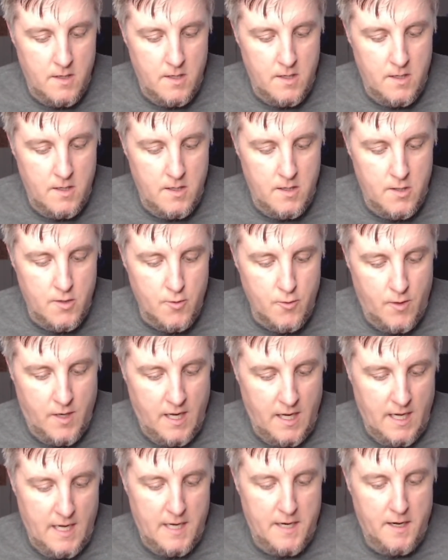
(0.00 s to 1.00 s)
You
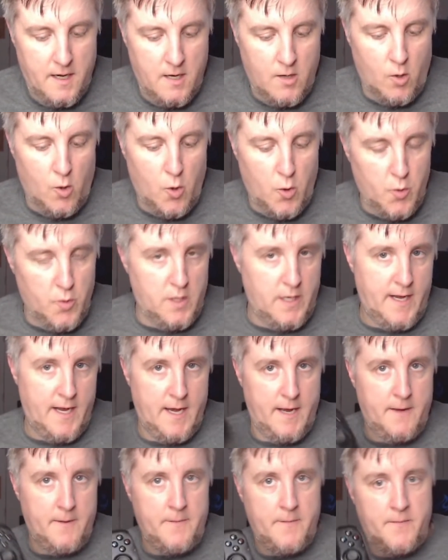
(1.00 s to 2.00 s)
can
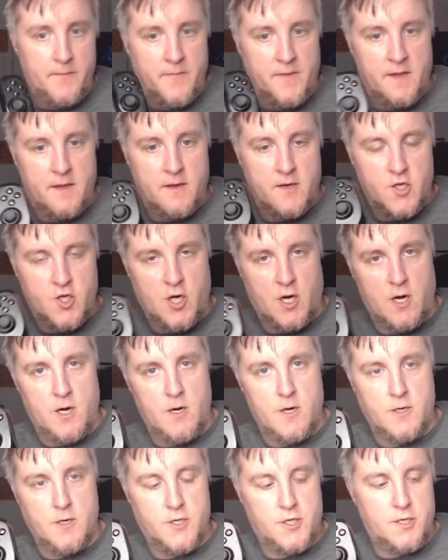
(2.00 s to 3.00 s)
only
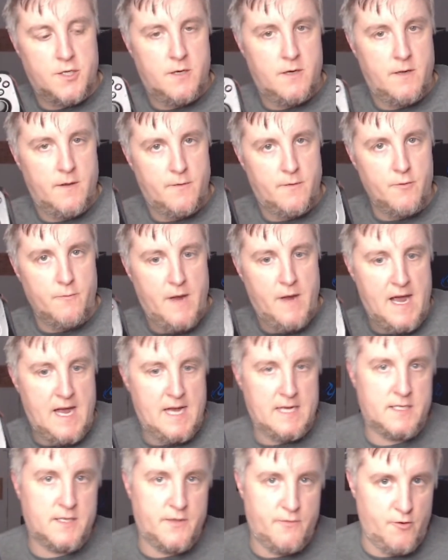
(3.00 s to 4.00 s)
charge through
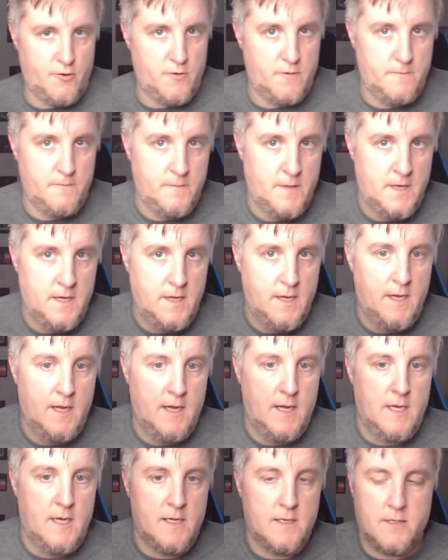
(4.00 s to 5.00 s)
pass-through.
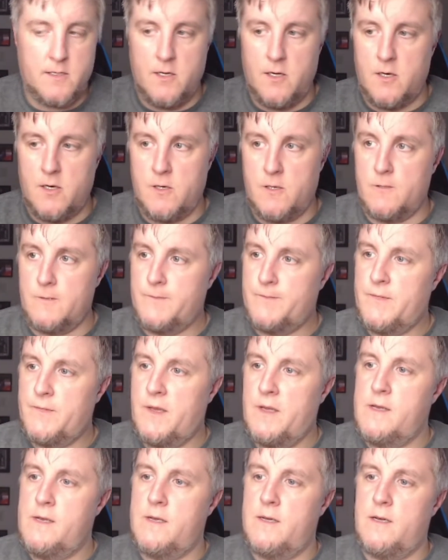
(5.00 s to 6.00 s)
So
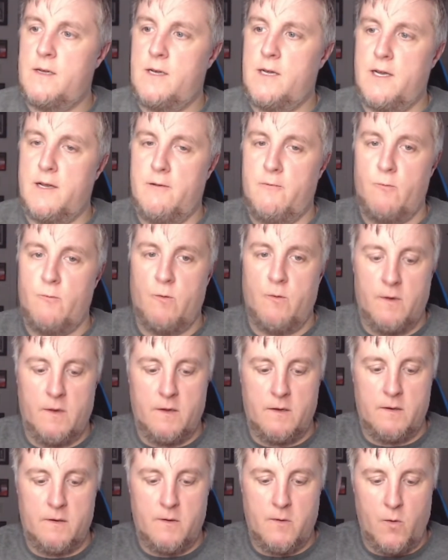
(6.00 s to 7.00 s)

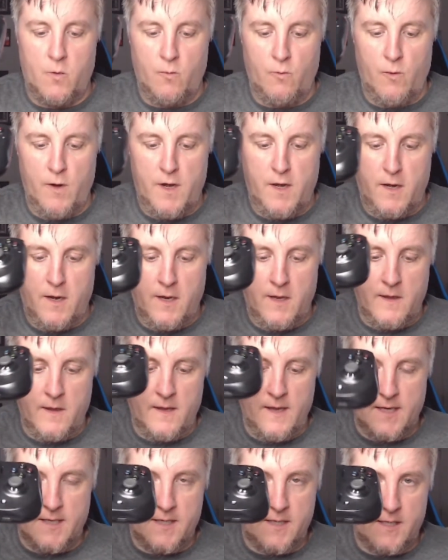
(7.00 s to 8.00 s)
when
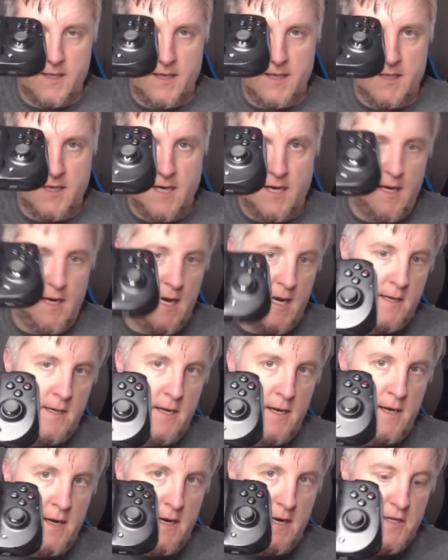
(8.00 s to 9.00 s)
this is
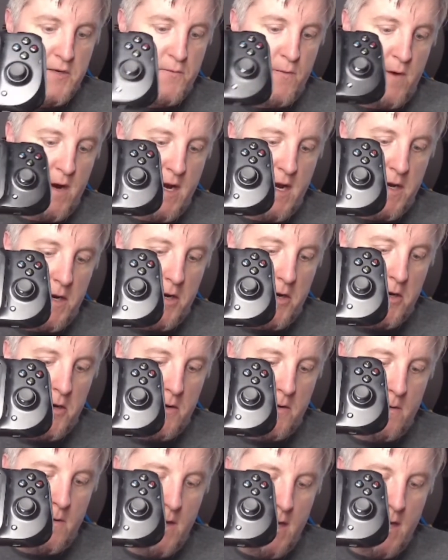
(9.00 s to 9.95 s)
connected and it's ready to go,